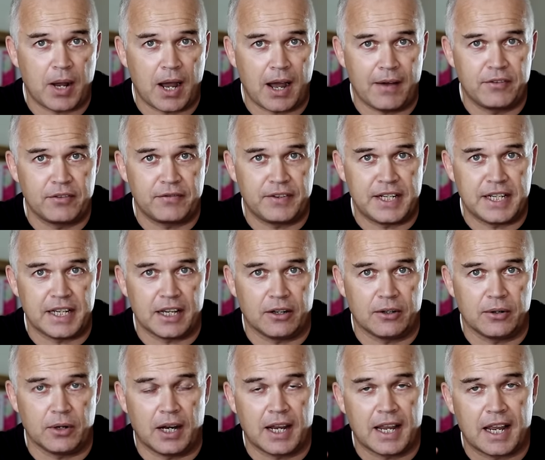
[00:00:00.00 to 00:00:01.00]
part of the
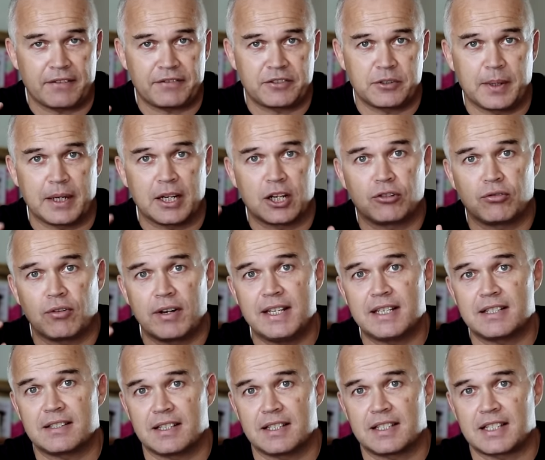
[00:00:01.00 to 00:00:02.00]
video, I have to
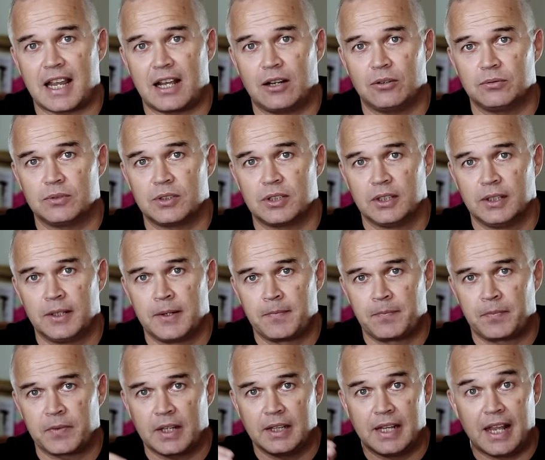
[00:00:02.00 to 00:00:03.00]
increase the sound
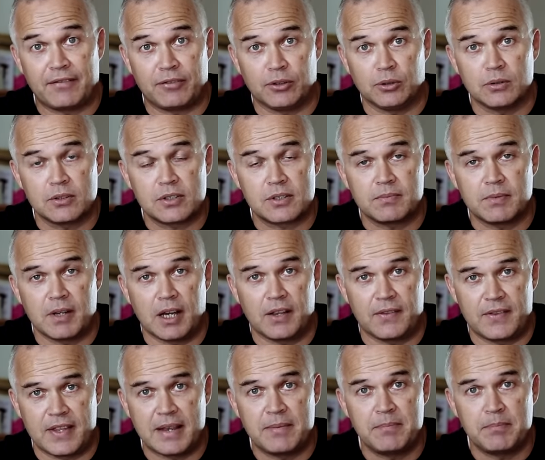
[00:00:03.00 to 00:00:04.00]
levels, uh,
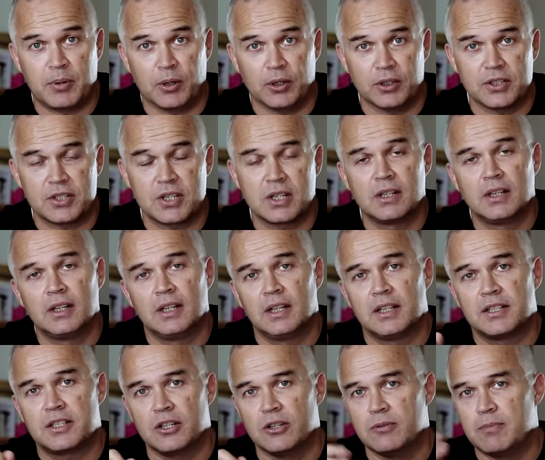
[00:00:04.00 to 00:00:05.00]
the input,
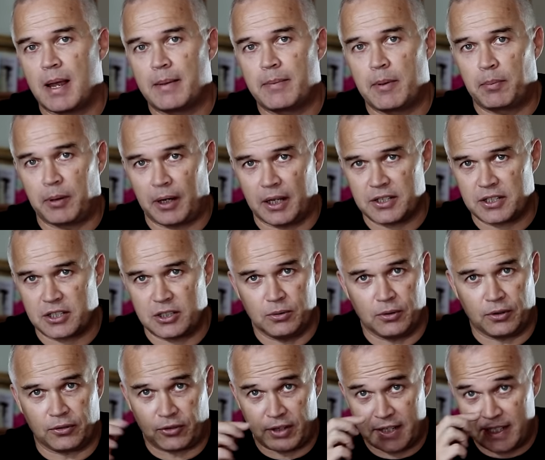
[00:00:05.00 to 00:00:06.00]
to maybe plus two
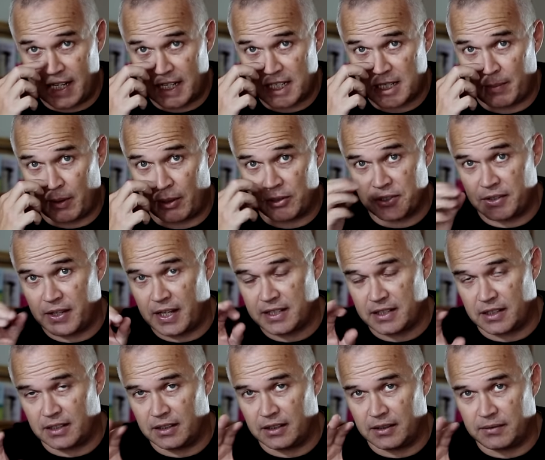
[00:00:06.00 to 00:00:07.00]
or three decibels. And there's
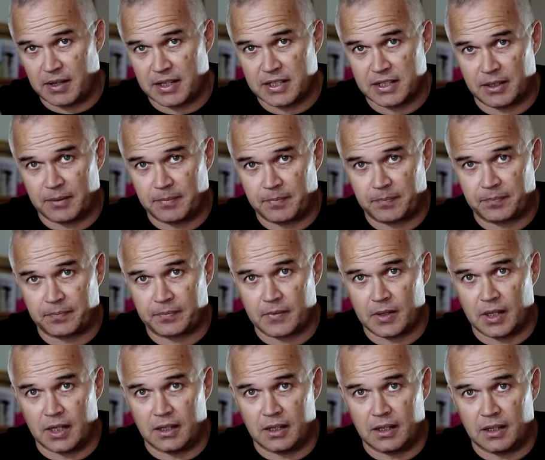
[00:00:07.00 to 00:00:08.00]
a there's a
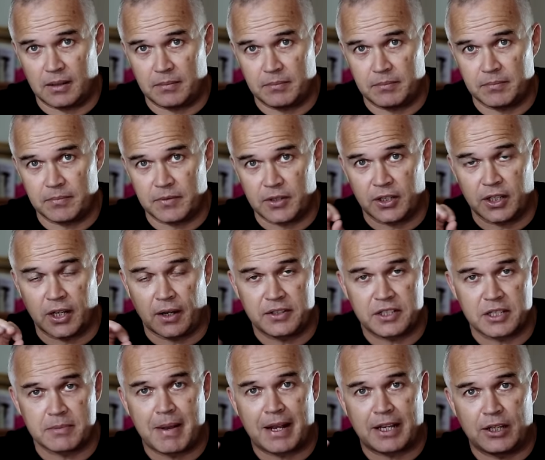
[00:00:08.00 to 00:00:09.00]
um, you can go
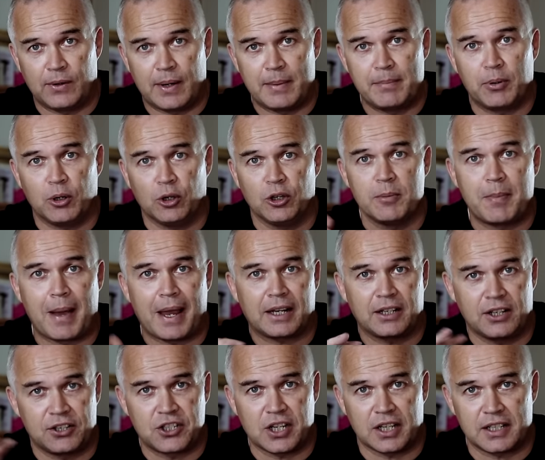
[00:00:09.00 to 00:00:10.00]
to the manual input on the back
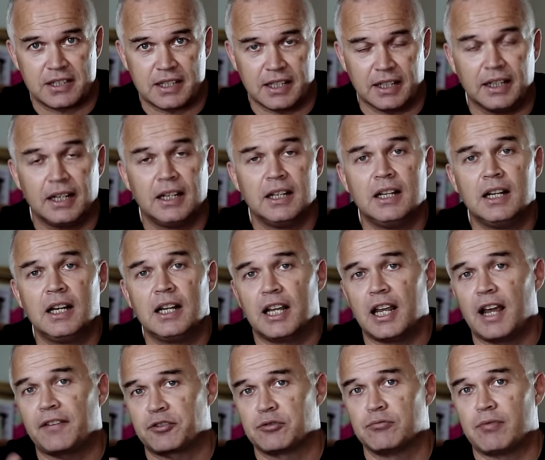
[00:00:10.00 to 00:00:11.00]
and adjust it.
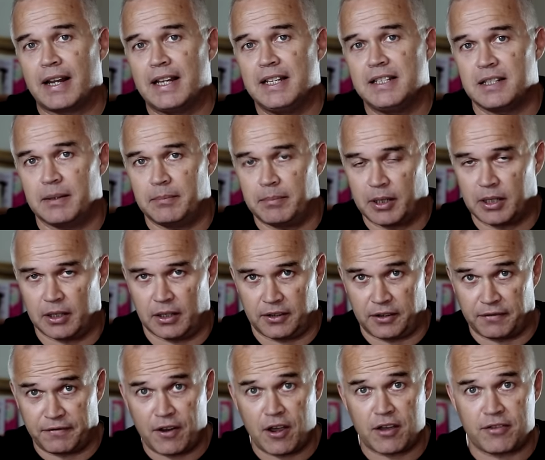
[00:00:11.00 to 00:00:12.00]
You have to raise it because uh,
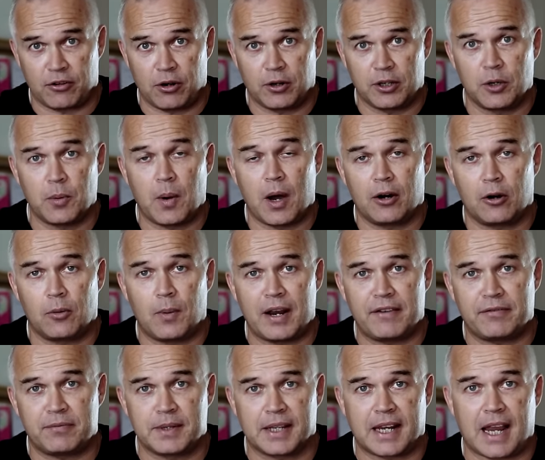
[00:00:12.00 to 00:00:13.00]
the further you are away
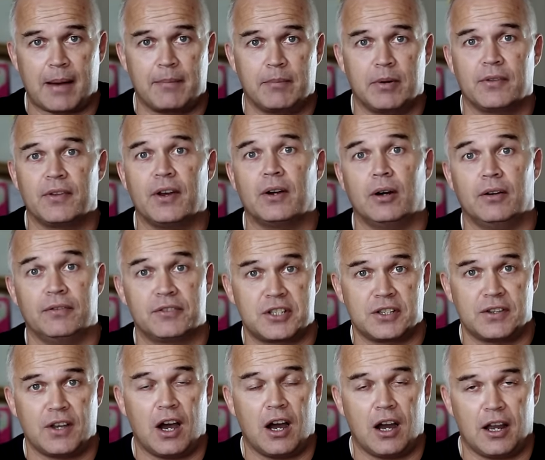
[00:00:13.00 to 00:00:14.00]
from the camera, the,
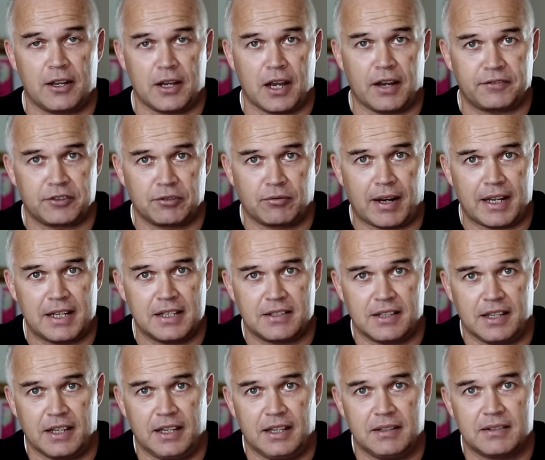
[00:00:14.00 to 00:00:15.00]
obviously the higher you have to raise
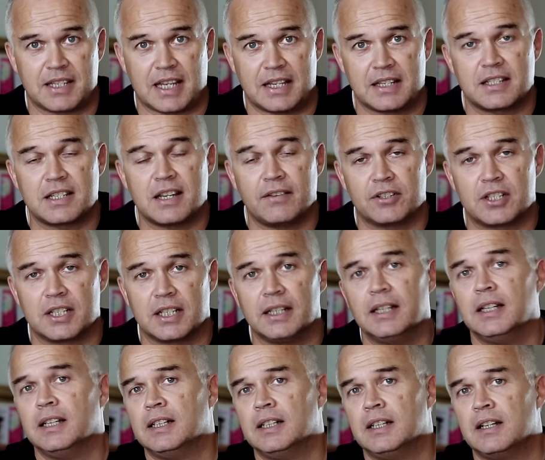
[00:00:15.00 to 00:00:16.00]
the sensitivity.
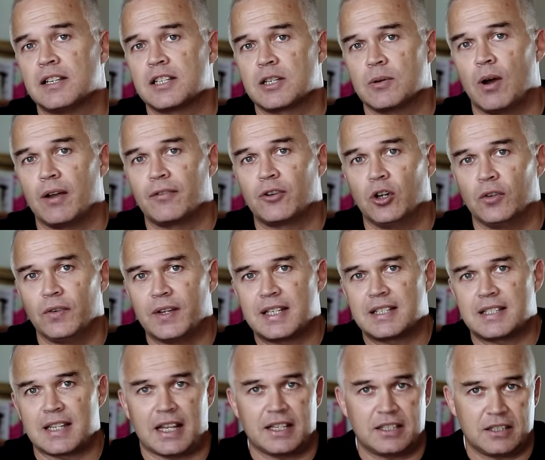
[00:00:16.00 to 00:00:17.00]
So I've got this
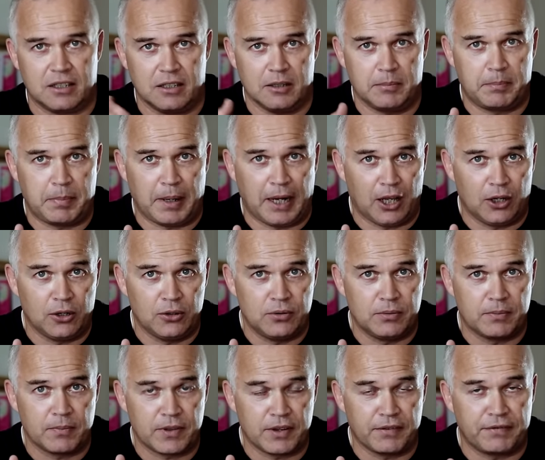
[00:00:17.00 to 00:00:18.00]
set to
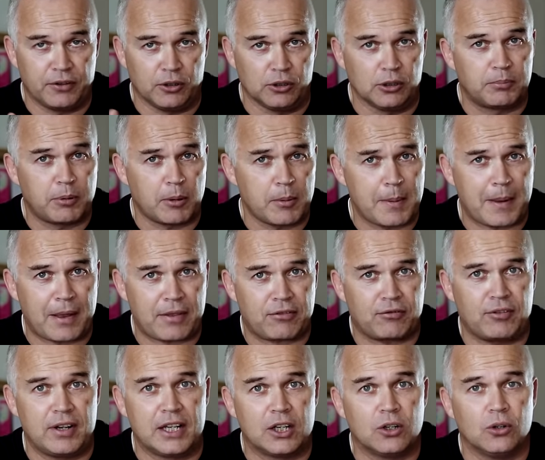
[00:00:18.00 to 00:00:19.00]
below the full, probably about
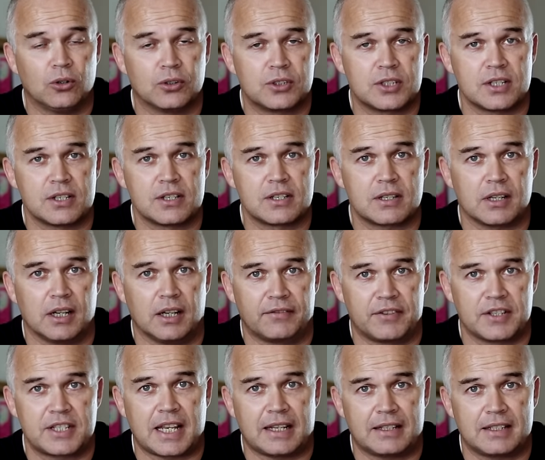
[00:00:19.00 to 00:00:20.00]
three quarters of
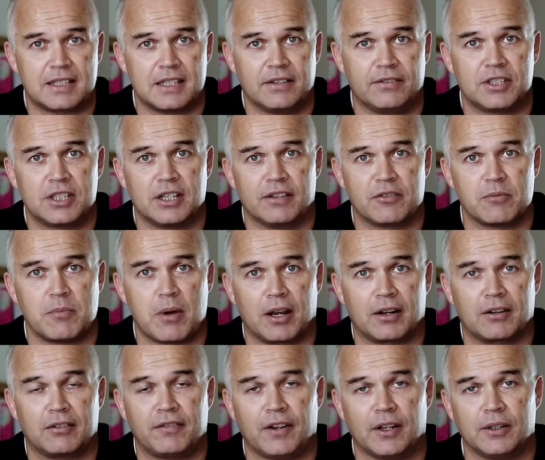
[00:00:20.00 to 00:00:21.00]
the sensitivity of the
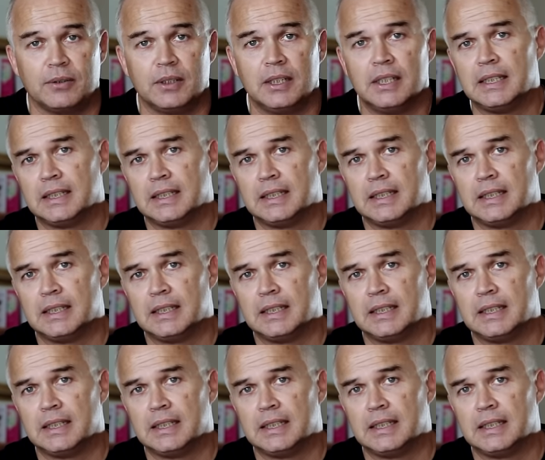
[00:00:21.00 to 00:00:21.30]
microphone